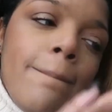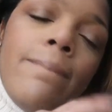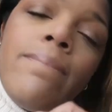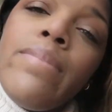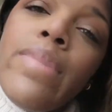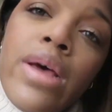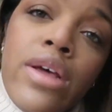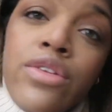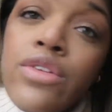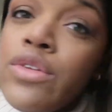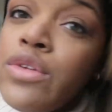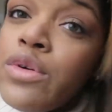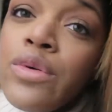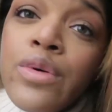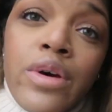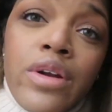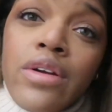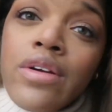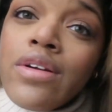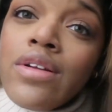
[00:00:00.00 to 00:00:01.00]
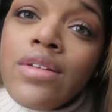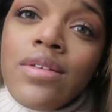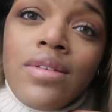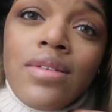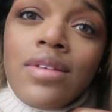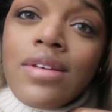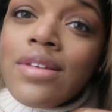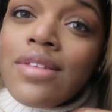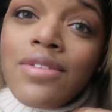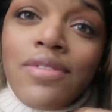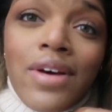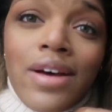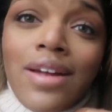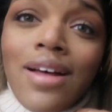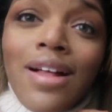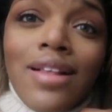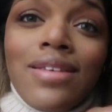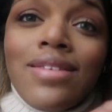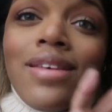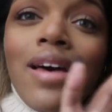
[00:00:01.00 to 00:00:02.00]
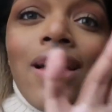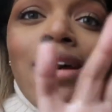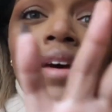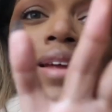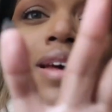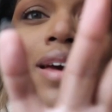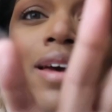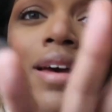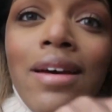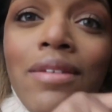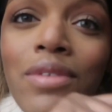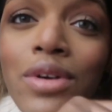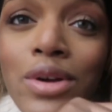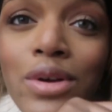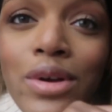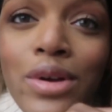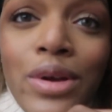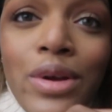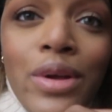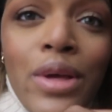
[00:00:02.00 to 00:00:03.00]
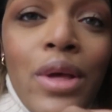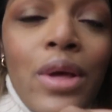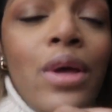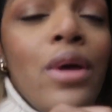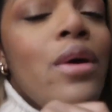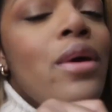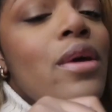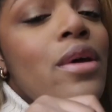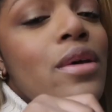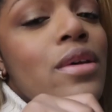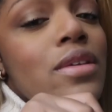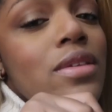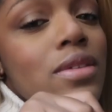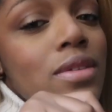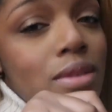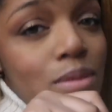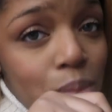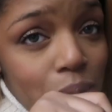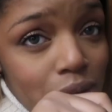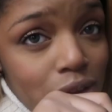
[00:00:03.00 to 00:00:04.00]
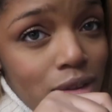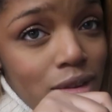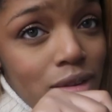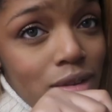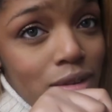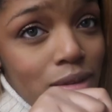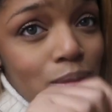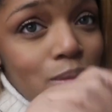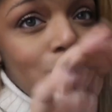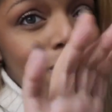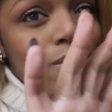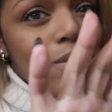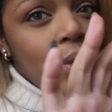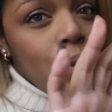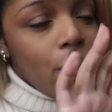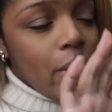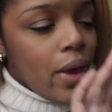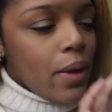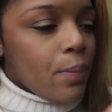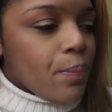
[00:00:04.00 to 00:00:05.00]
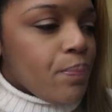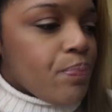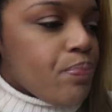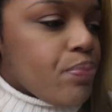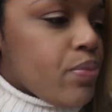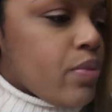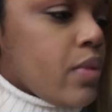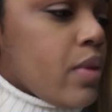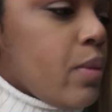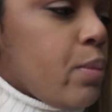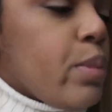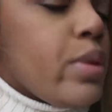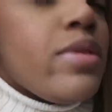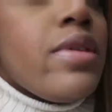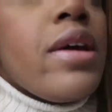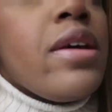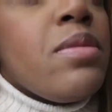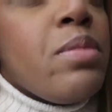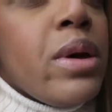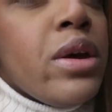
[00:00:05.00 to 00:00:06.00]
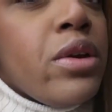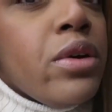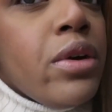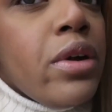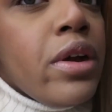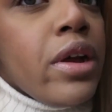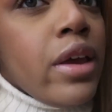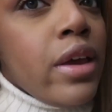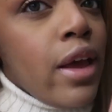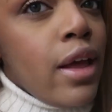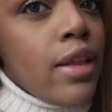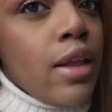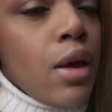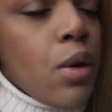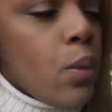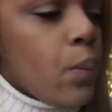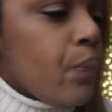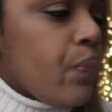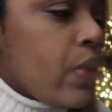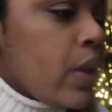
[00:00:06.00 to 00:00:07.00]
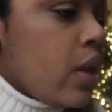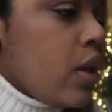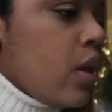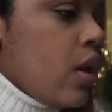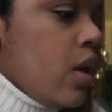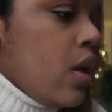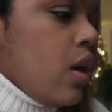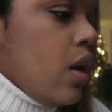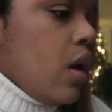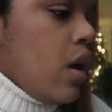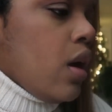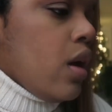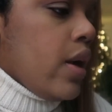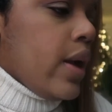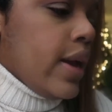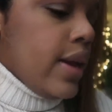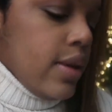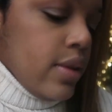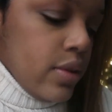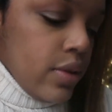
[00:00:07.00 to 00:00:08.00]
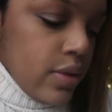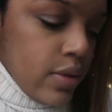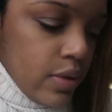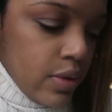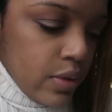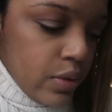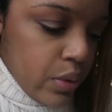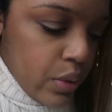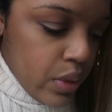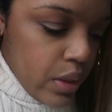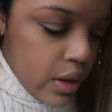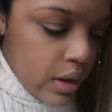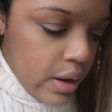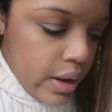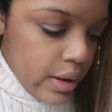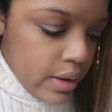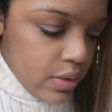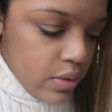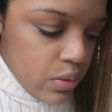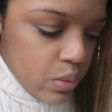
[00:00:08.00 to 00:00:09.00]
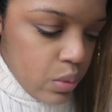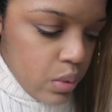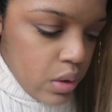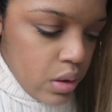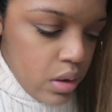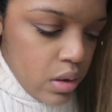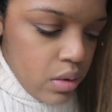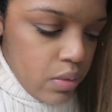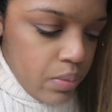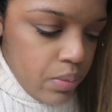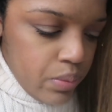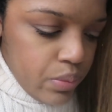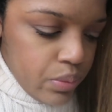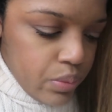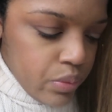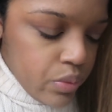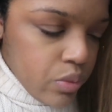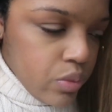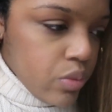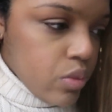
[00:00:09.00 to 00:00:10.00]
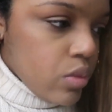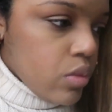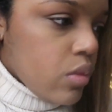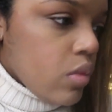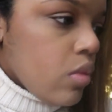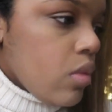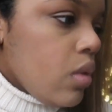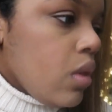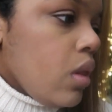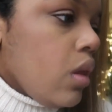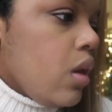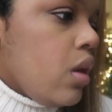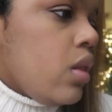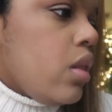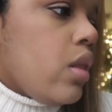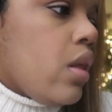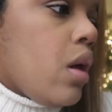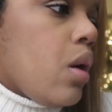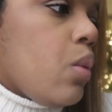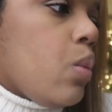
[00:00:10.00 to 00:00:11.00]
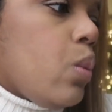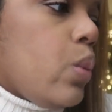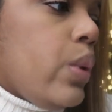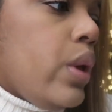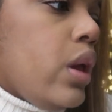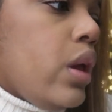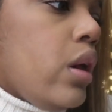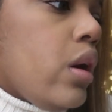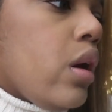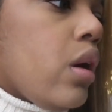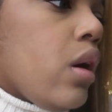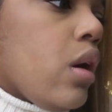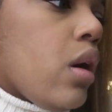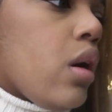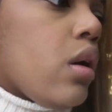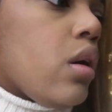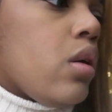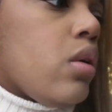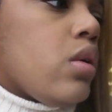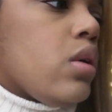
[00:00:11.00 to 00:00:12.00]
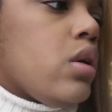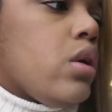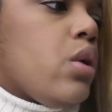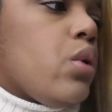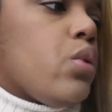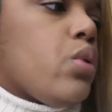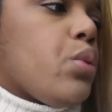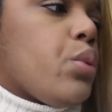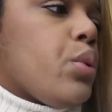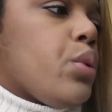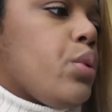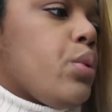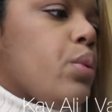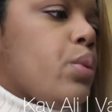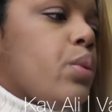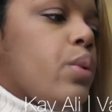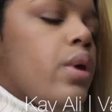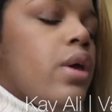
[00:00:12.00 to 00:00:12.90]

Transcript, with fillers: Best two hundred sixty-five dollars I'd ever spent. Okay. Besides my degree. Hello? Alright. So the next one that we are going to go through